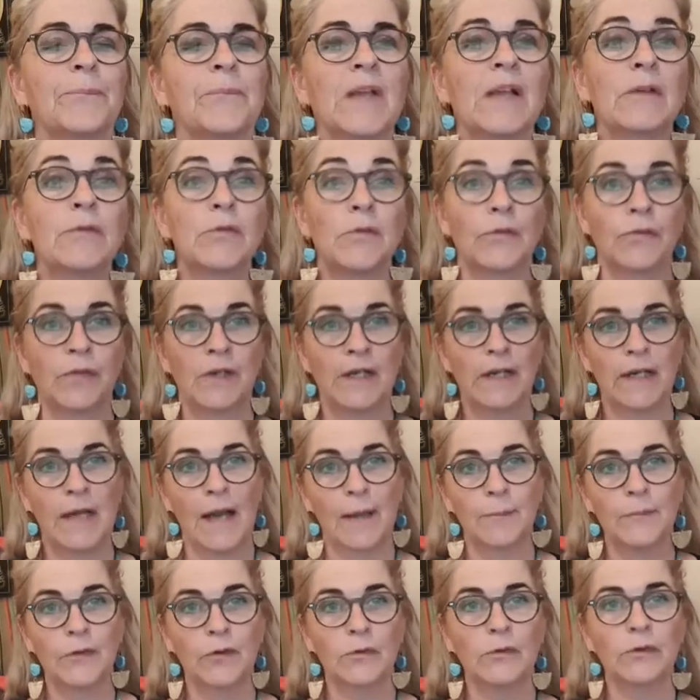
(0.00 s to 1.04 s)
if you feel
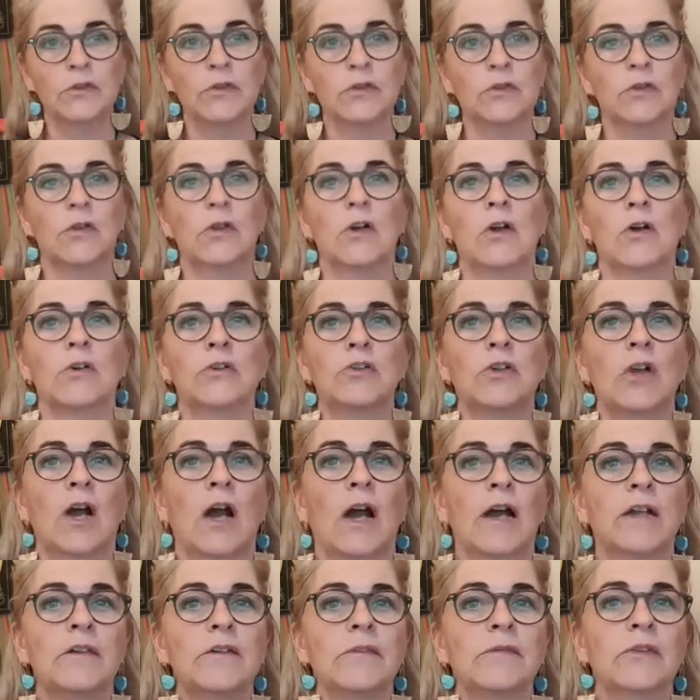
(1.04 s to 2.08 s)
up to it, just close your
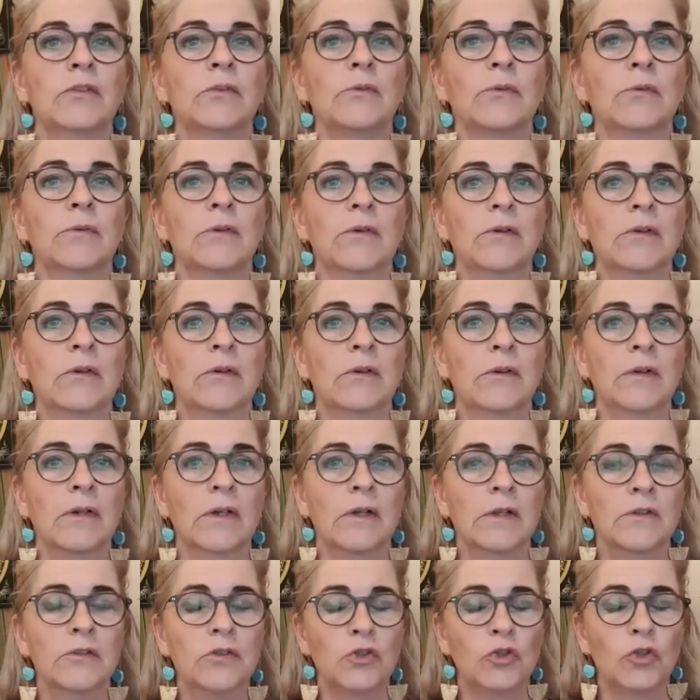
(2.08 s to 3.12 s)
eyes and we do
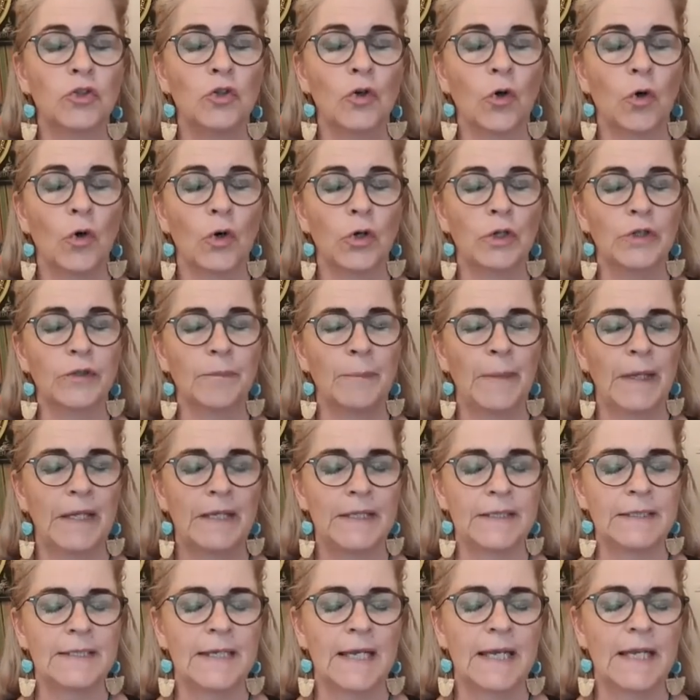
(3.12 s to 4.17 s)
a short
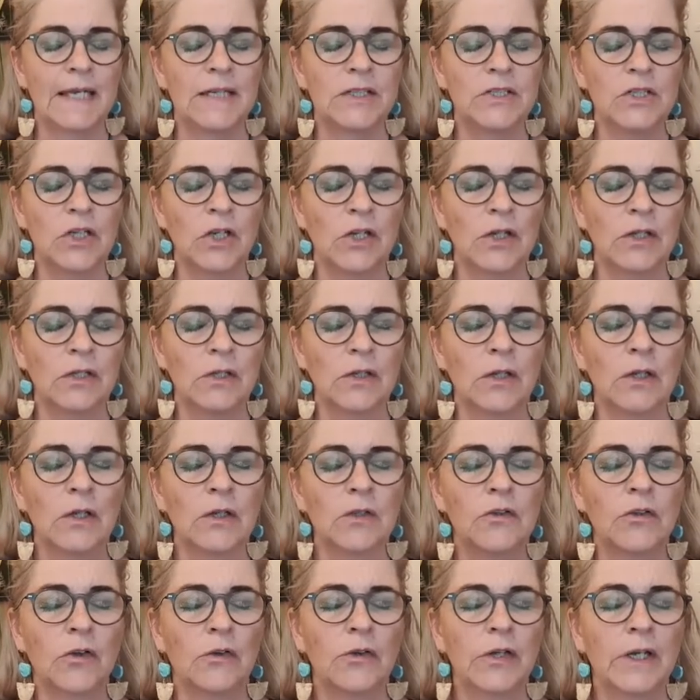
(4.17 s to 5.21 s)
meditation
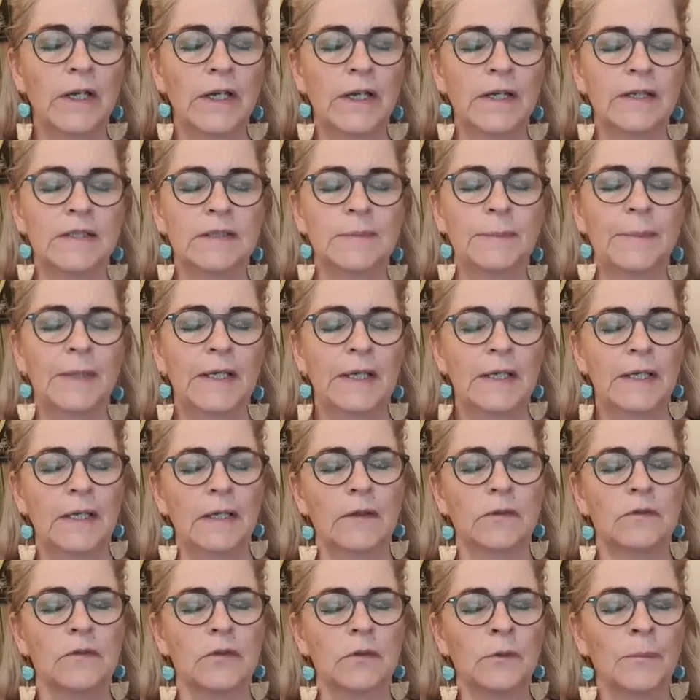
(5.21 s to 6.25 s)
so you
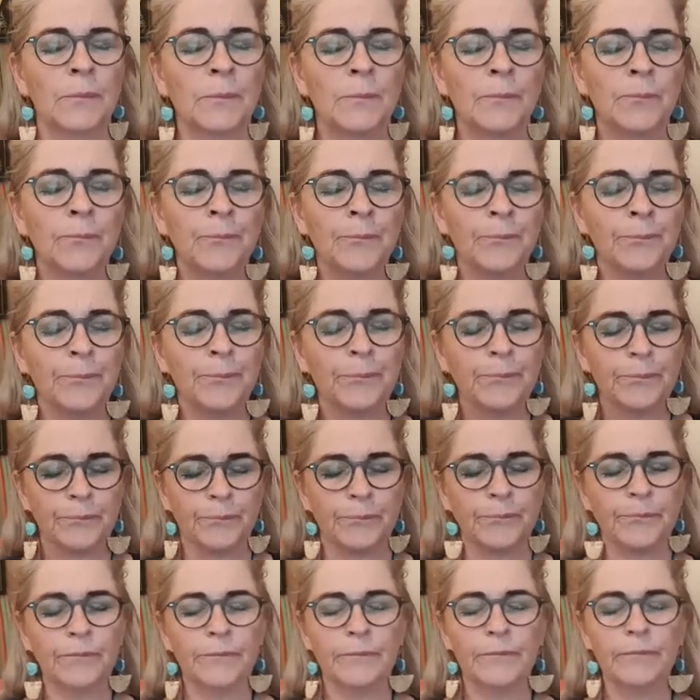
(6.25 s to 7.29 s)
experience
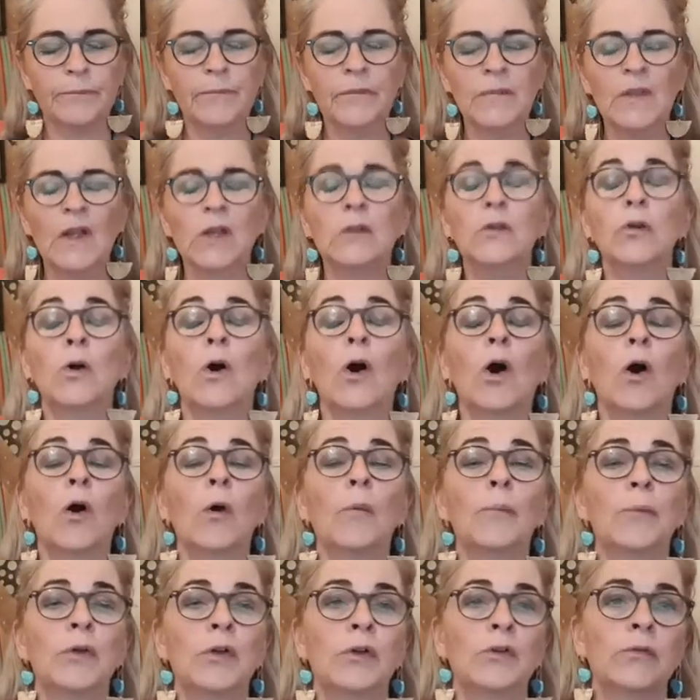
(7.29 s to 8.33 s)
your
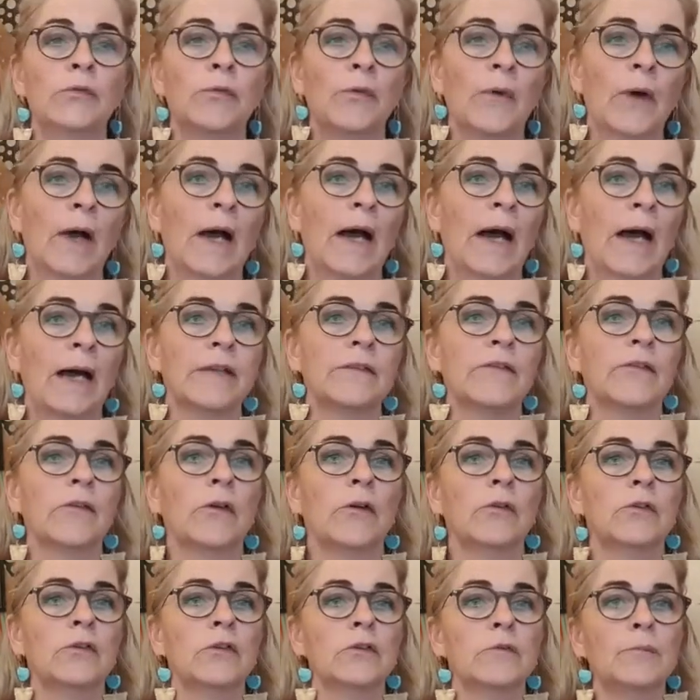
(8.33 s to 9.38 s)
own beautiful heart.
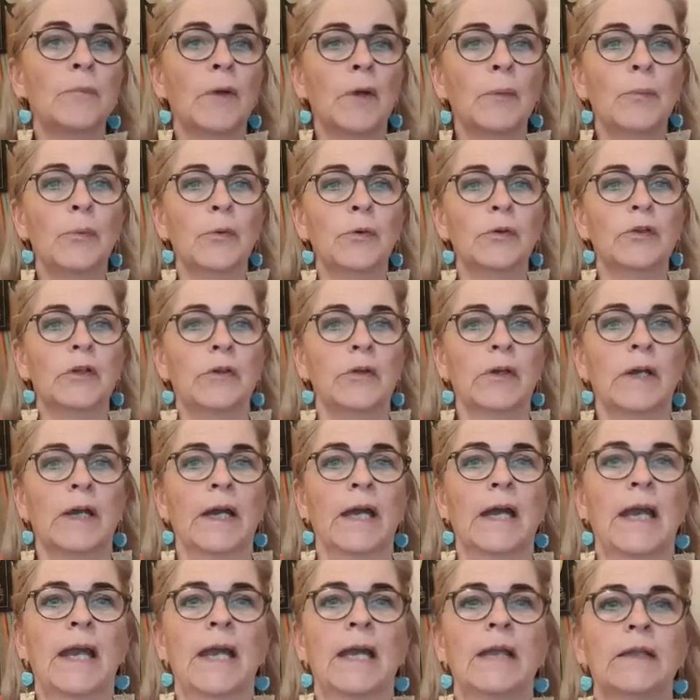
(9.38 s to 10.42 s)
So just by putting your
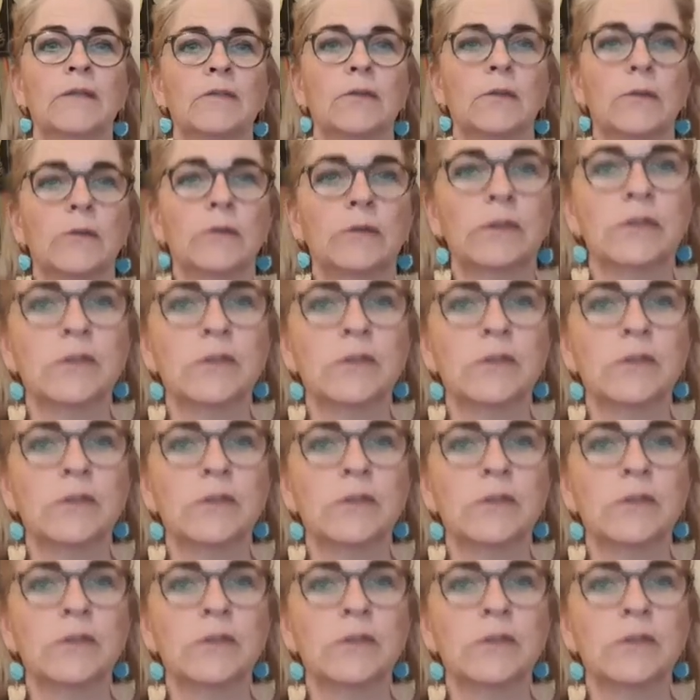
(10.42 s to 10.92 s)
hand on the